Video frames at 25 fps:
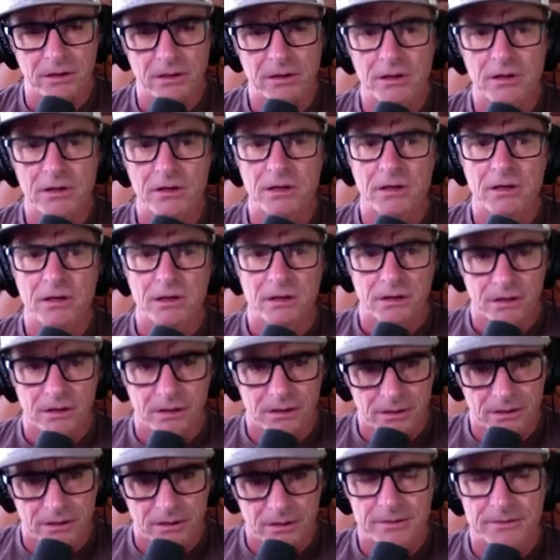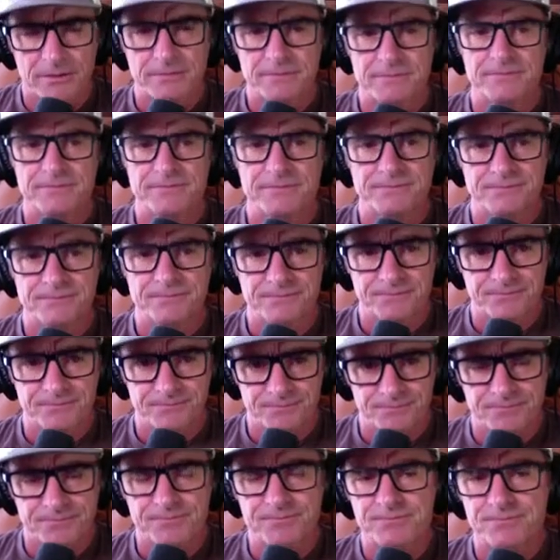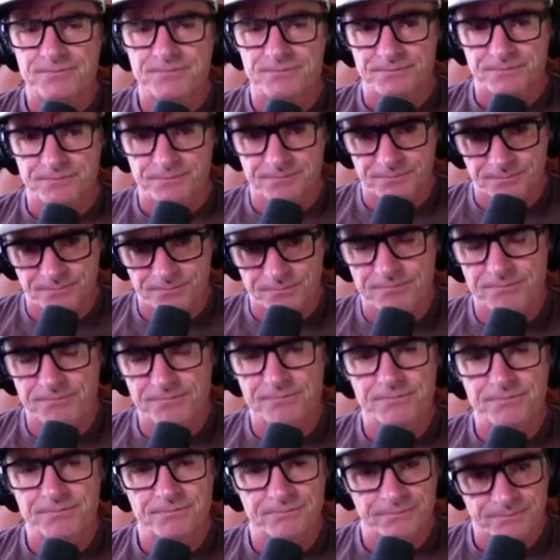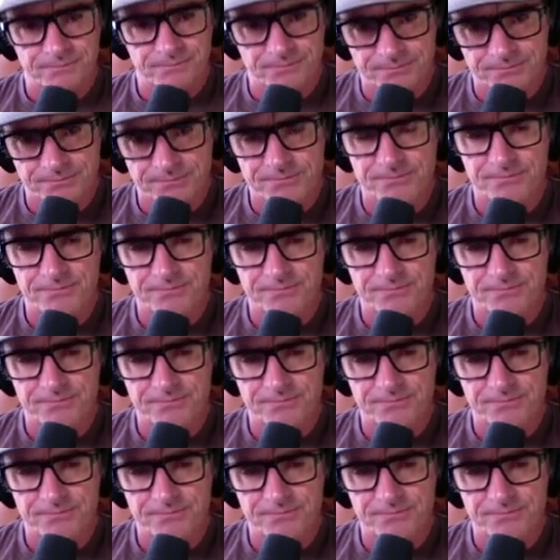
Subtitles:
No words are spoken by the person on screen.